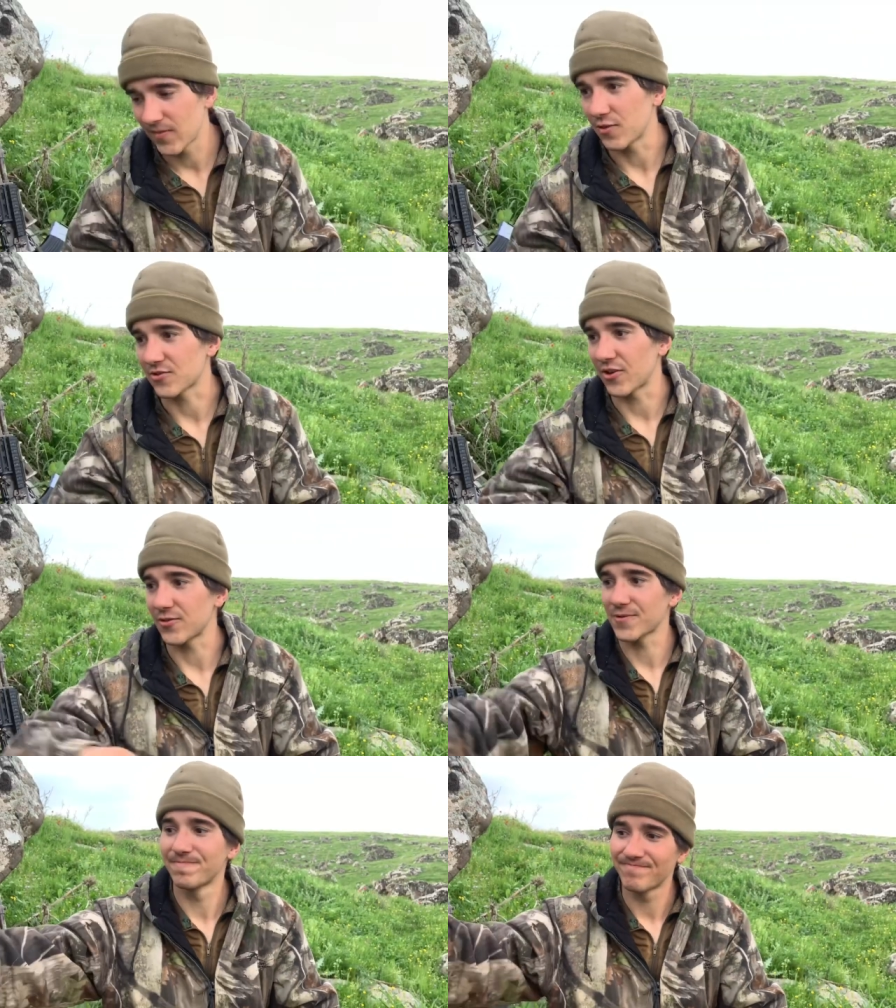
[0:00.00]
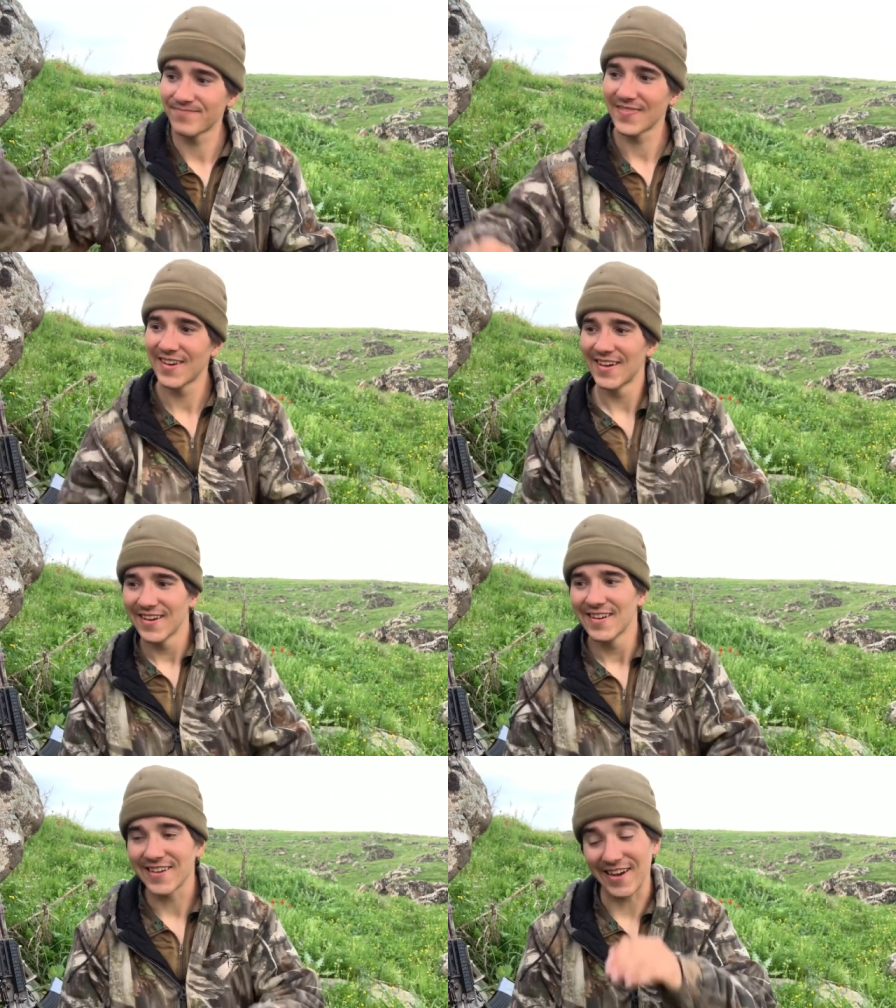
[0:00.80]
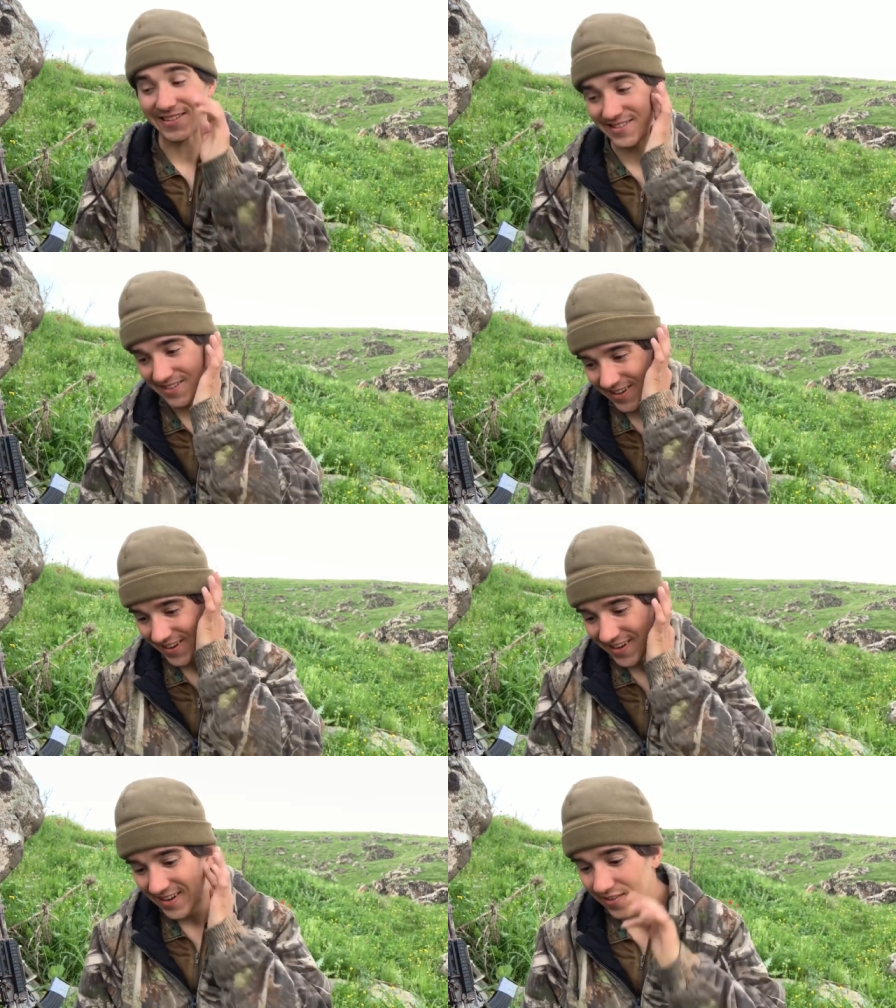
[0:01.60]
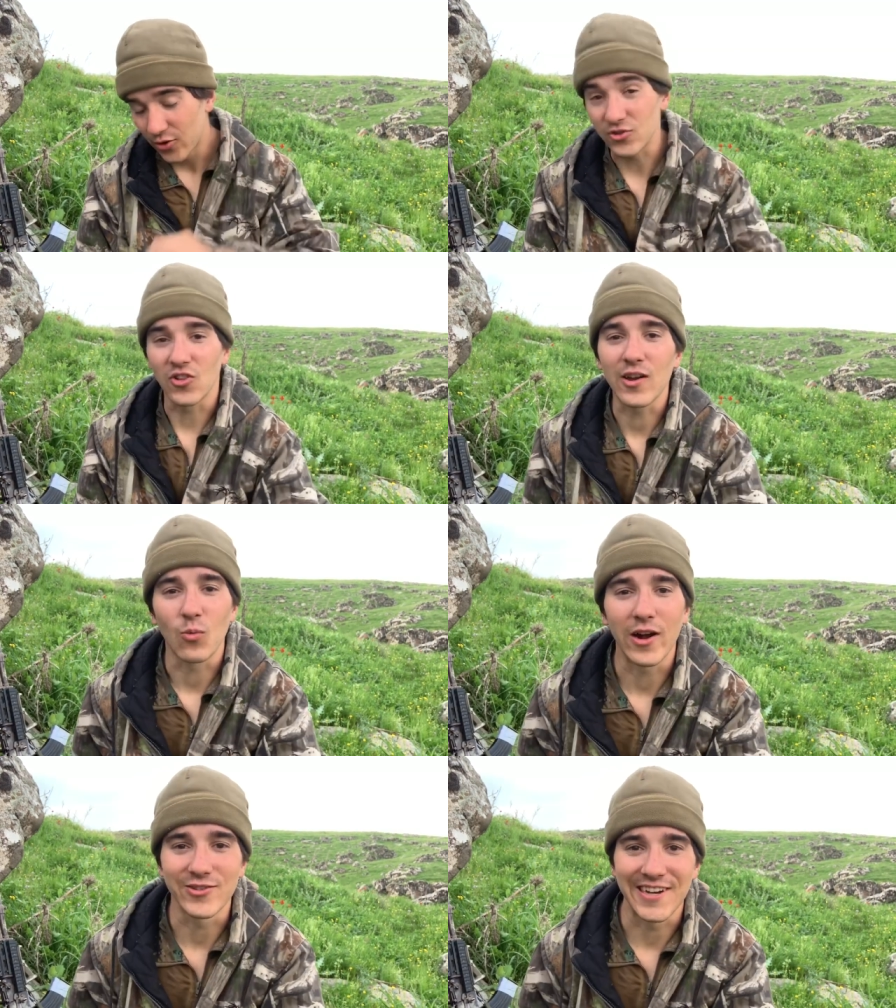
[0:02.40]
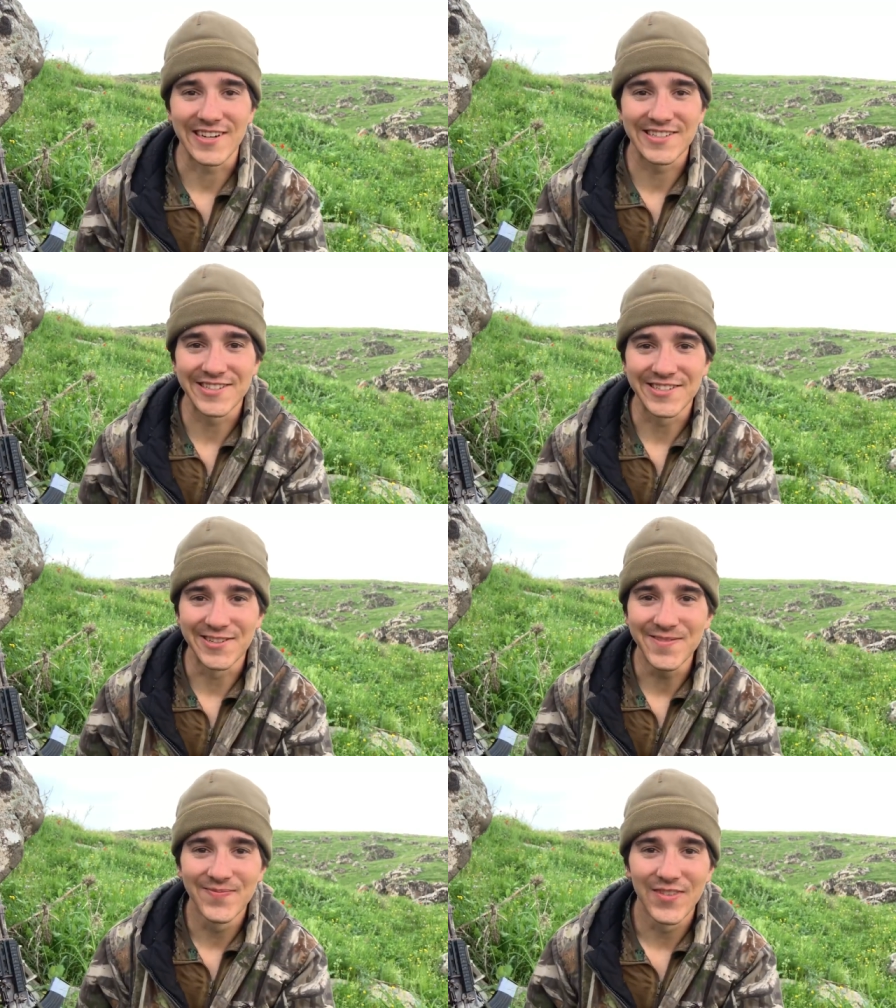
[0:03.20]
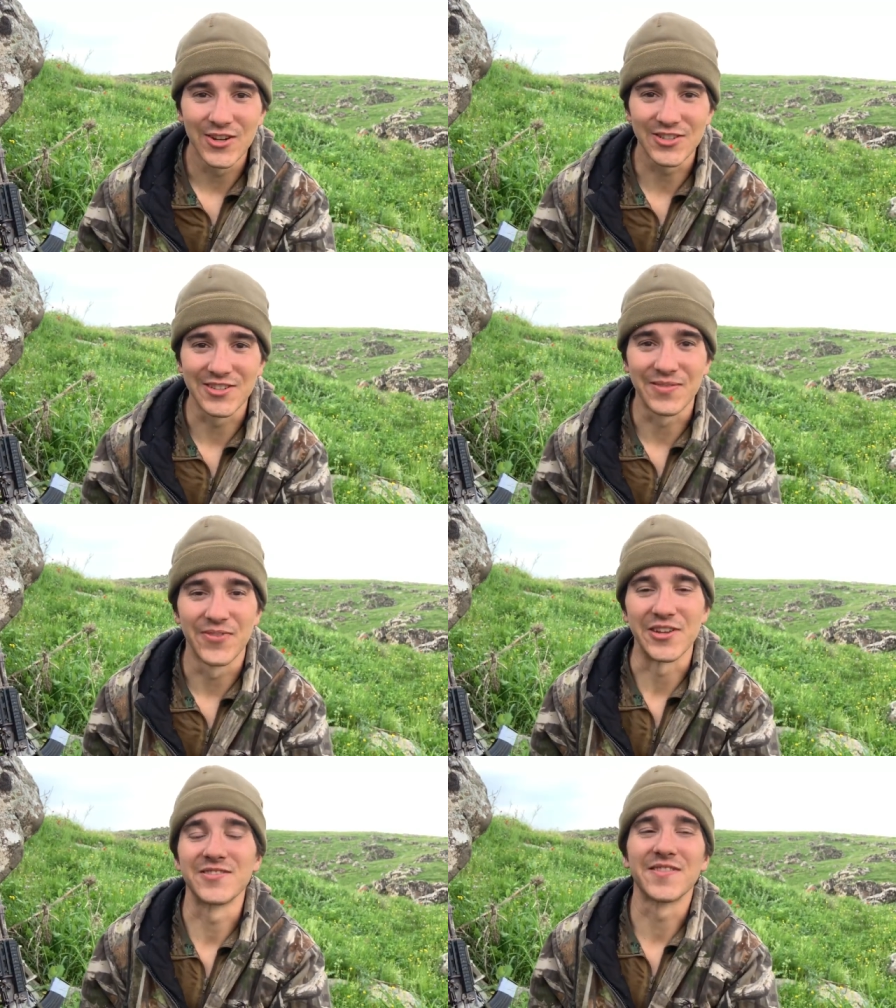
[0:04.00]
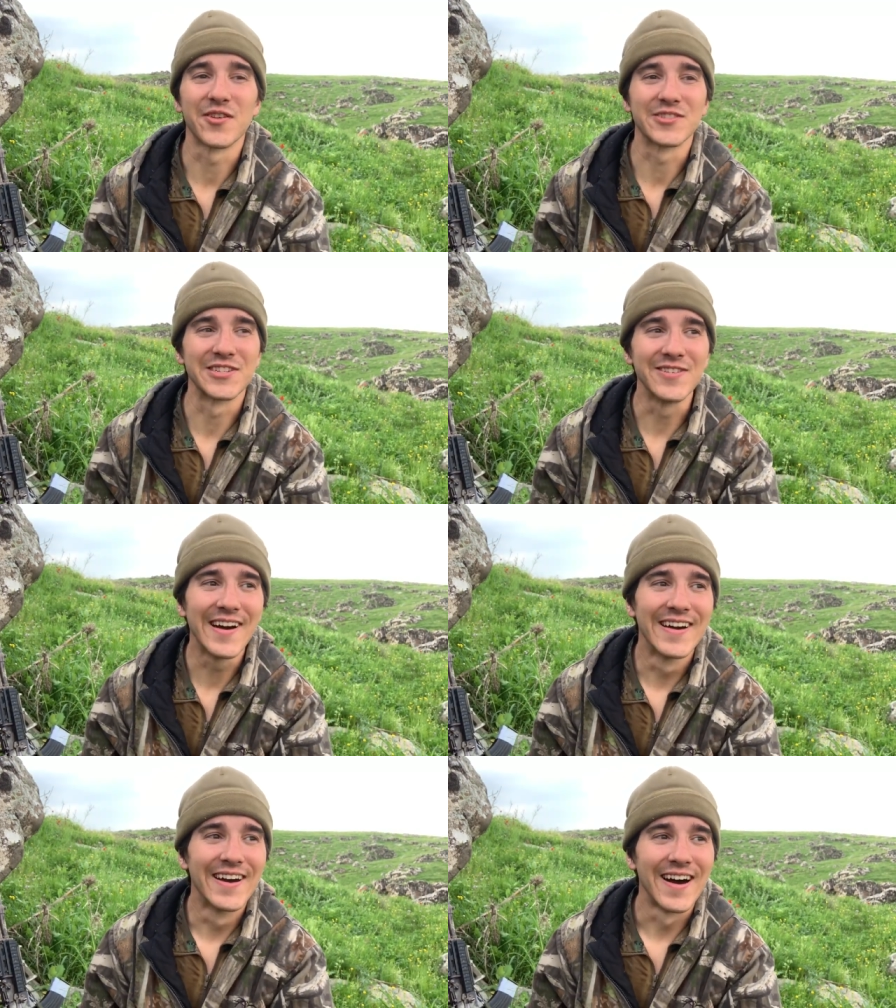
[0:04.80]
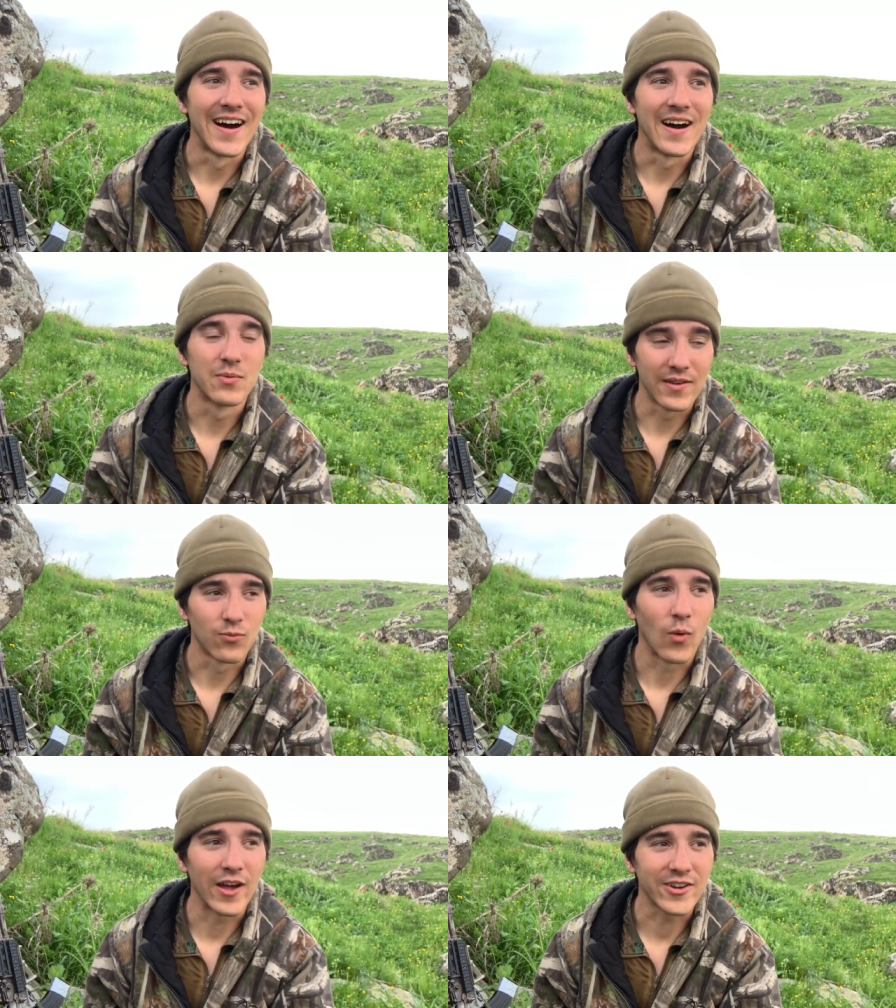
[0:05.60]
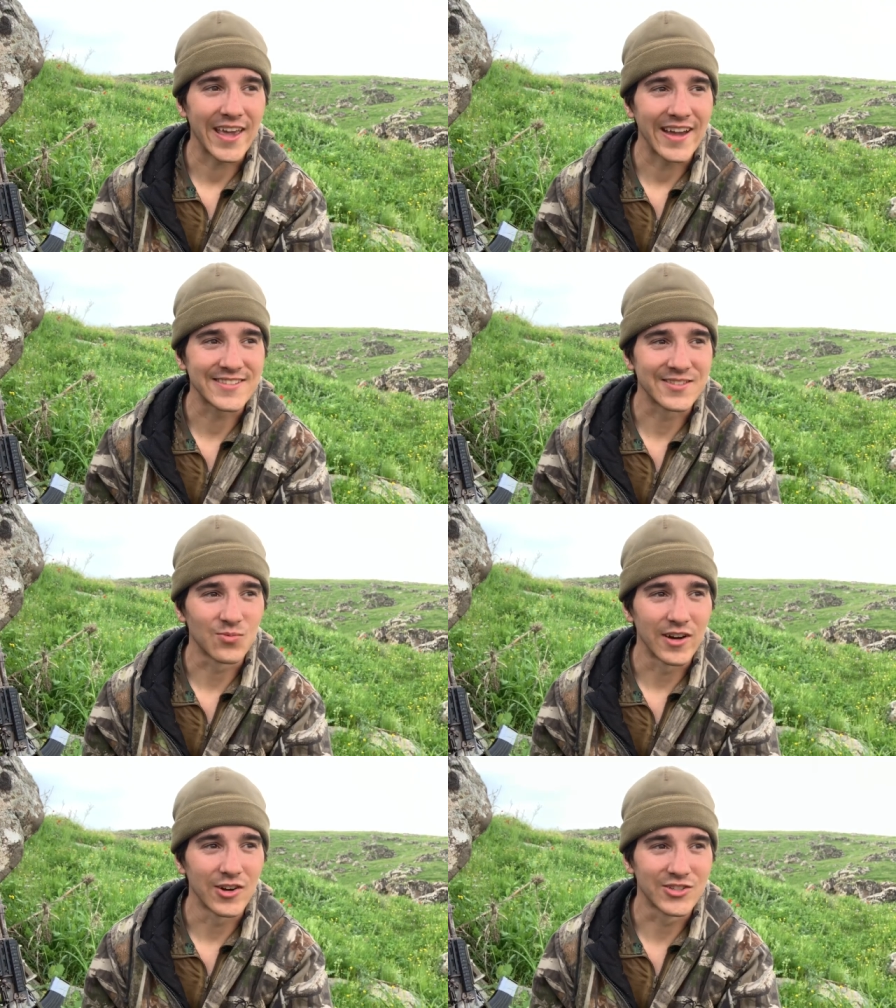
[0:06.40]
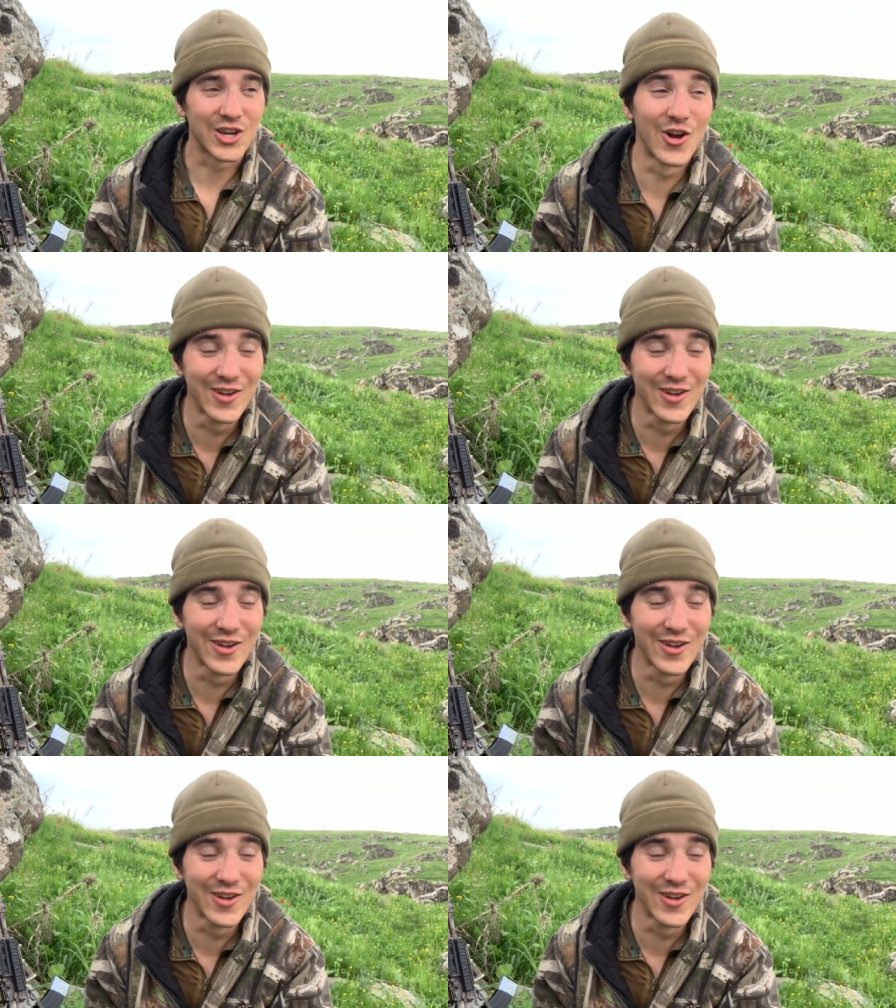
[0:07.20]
That was gross. Guys, there's a lot of wild dogs here too. I'll show you some videos of those too. Uh, we have wild cats as well.